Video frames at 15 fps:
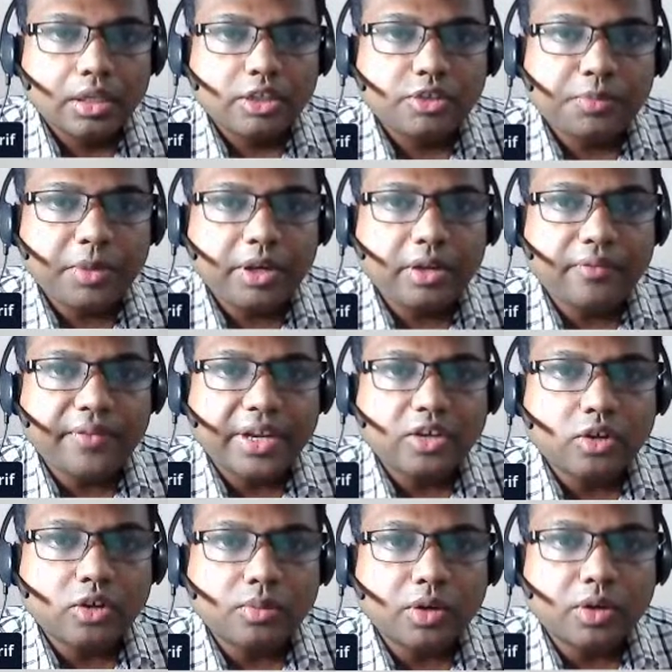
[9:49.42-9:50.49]
Spread of
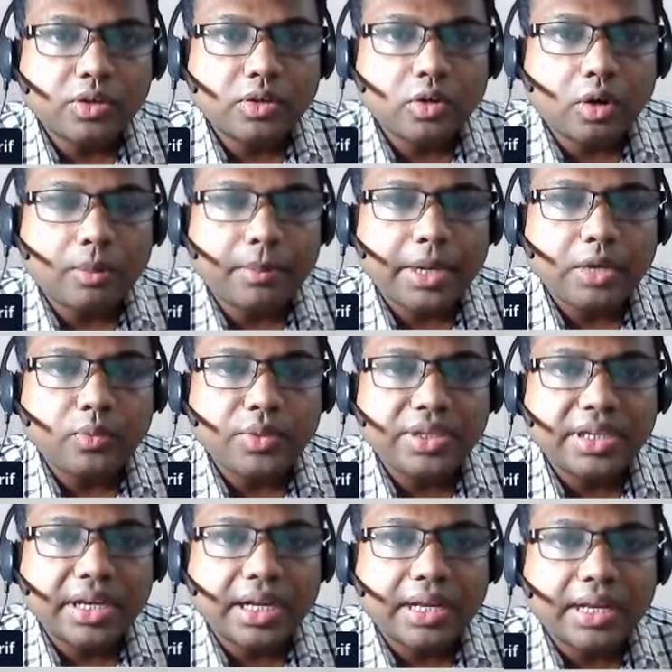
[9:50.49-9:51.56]
vector-borne combined
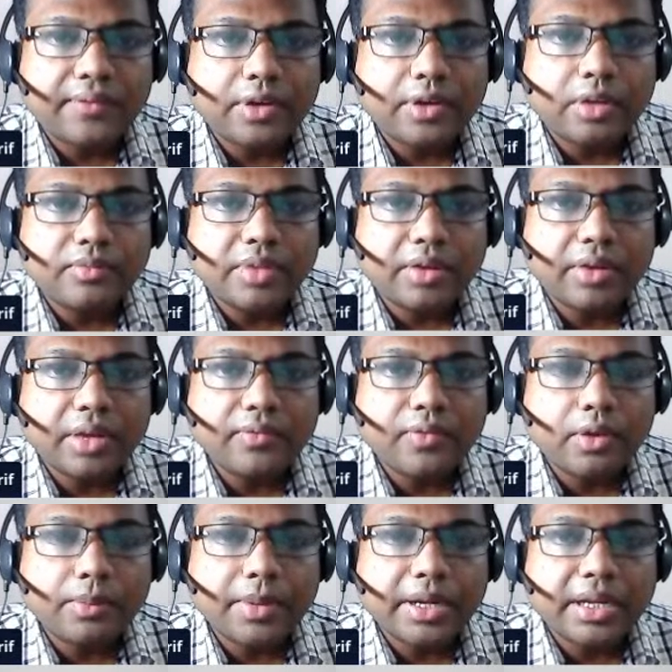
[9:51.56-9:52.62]
with the alphabet of the
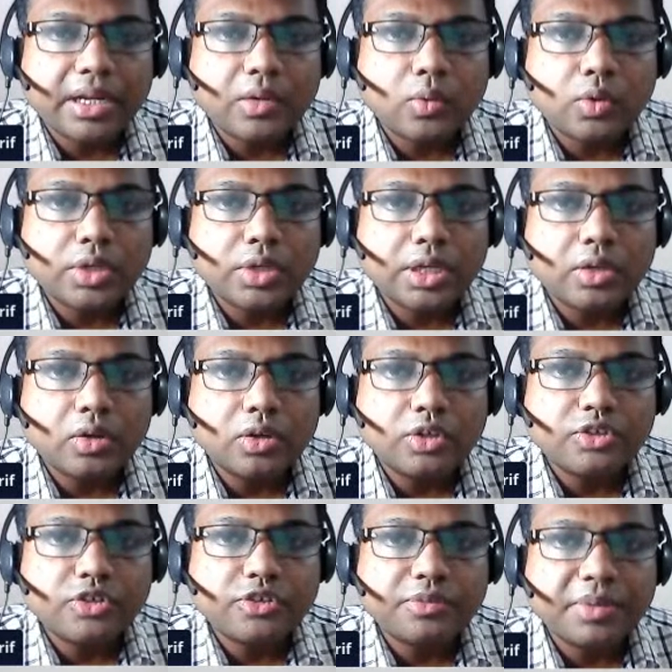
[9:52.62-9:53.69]
rainfall pattern, hotel
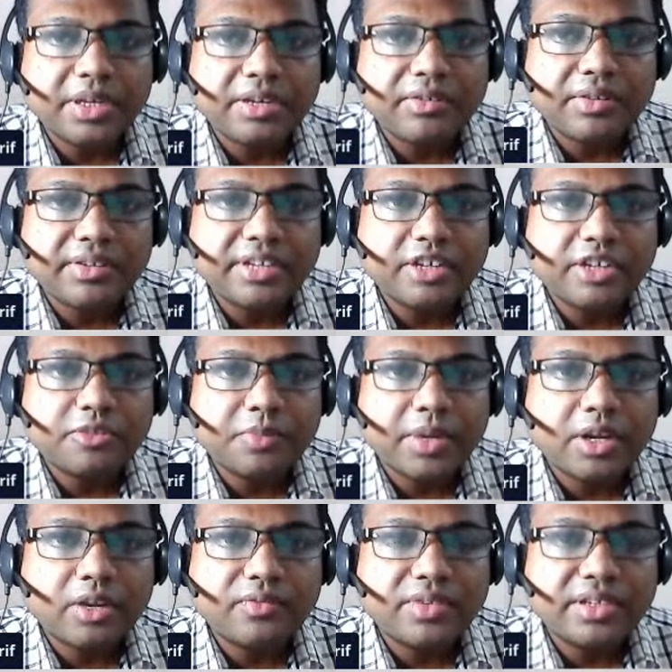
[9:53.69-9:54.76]
conditions may increase the
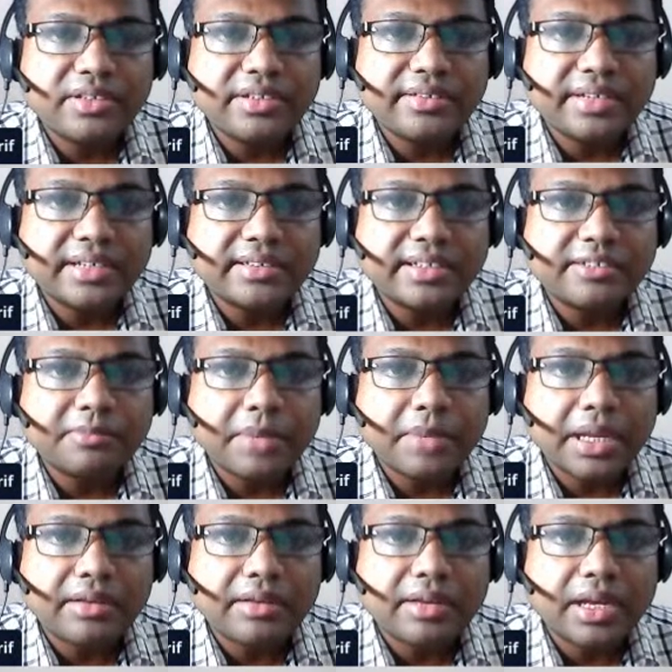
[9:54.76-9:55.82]
spread of disease such as
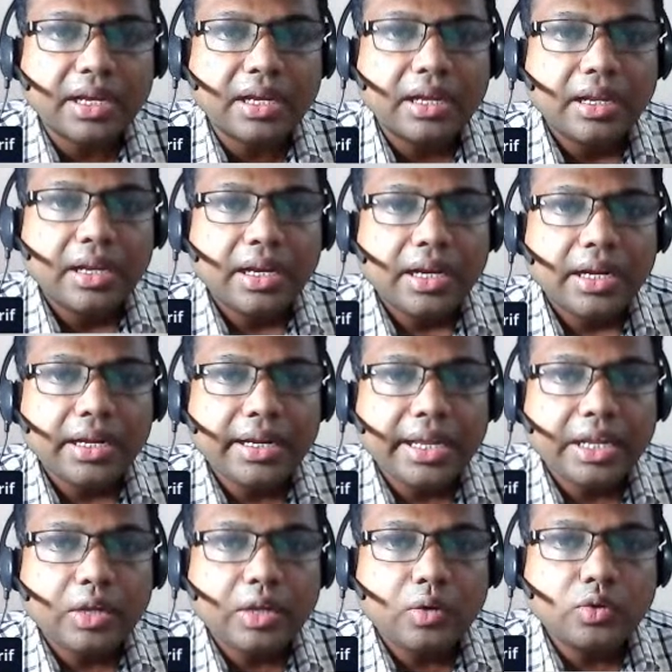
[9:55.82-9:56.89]
malaria,
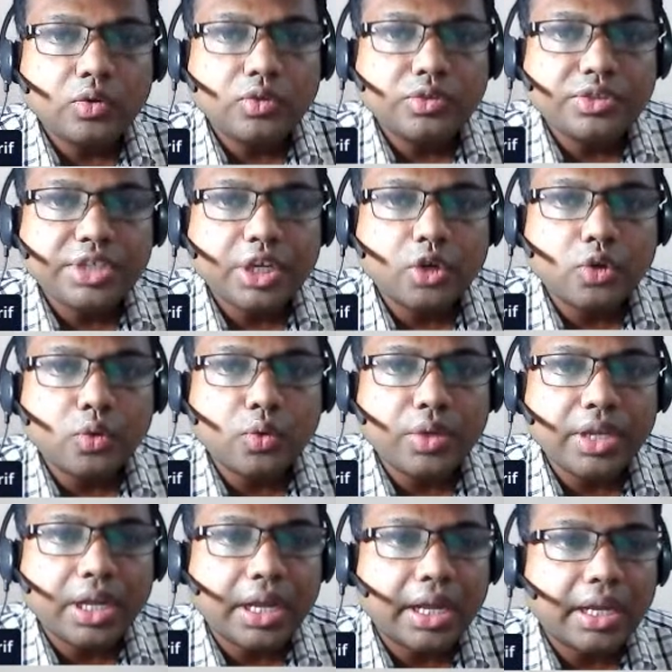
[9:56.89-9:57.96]
dengue,
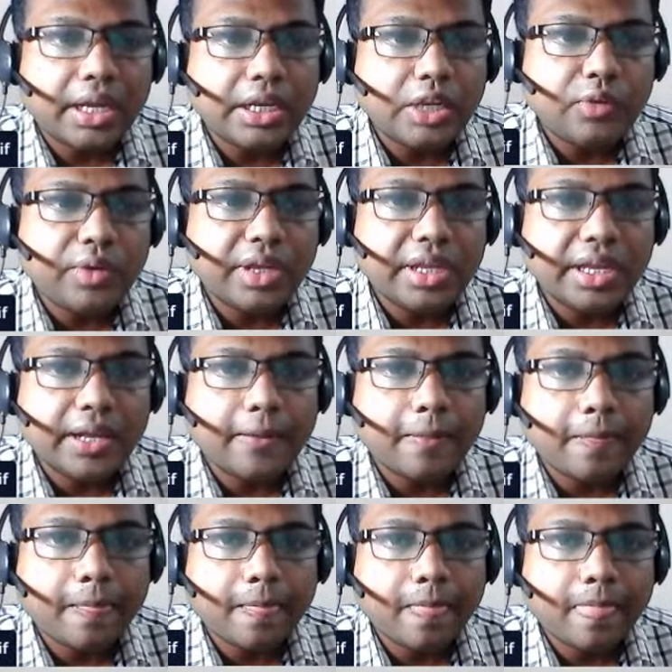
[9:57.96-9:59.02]
chikungunya, and new area.
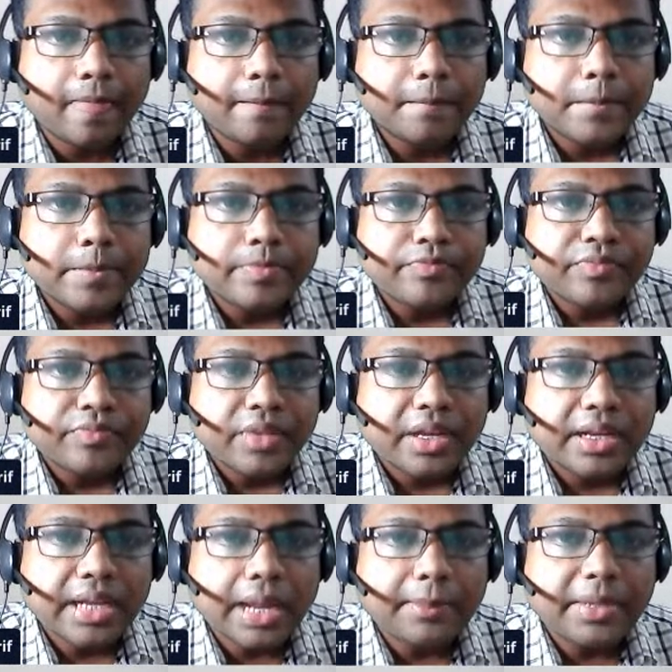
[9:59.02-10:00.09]

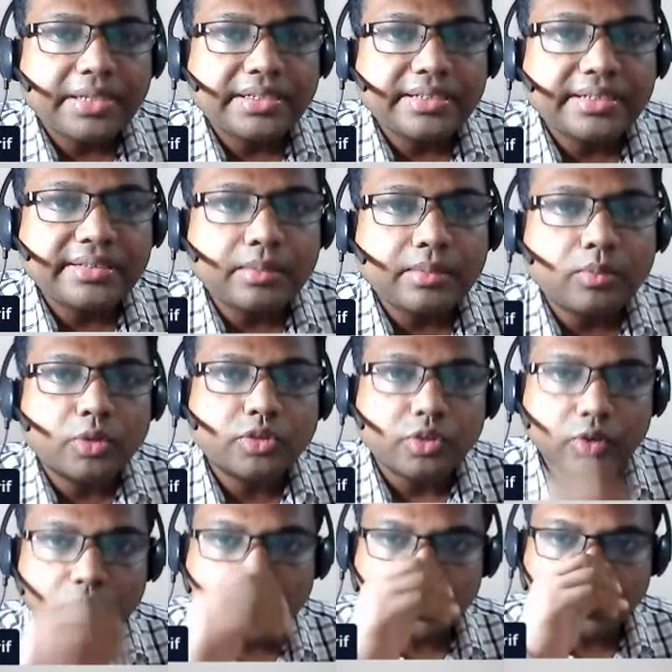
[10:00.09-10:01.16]
Climate change and
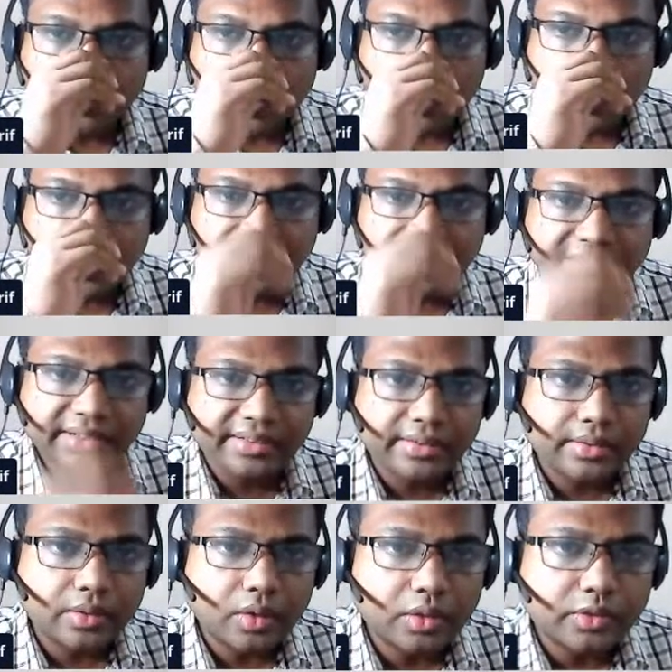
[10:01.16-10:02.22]
mosquitoes-borne
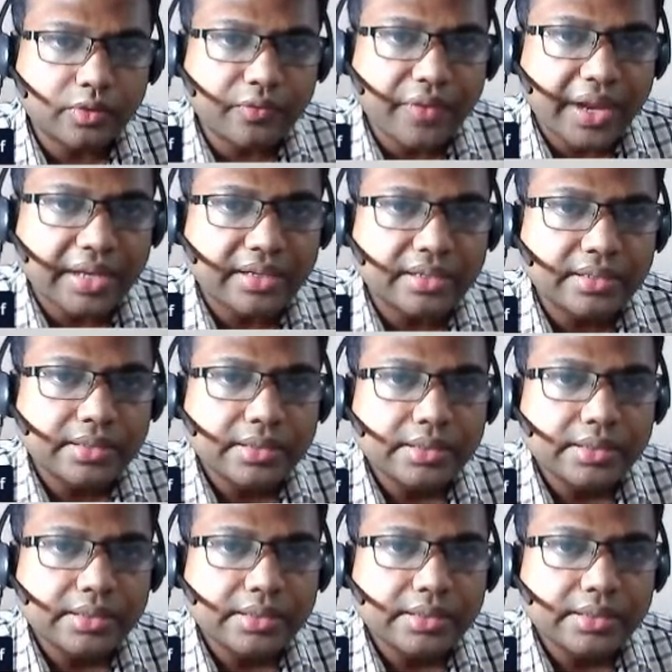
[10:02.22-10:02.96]
disease also fact.